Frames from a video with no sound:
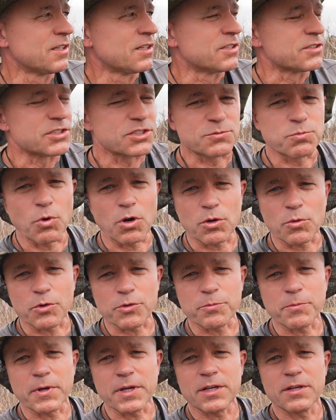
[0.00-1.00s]
just work
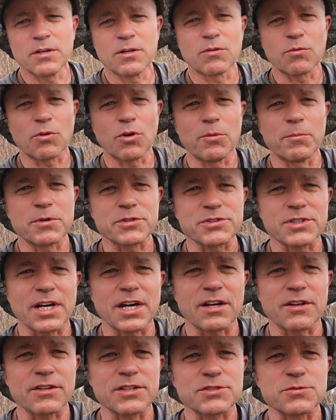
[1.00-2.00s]
with me. We're almost
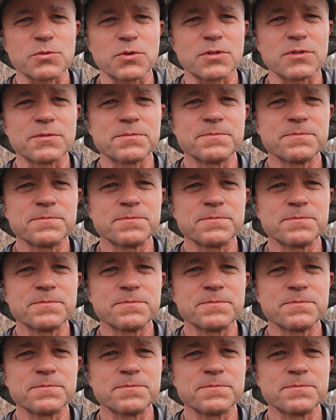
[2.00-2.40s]
out of this one.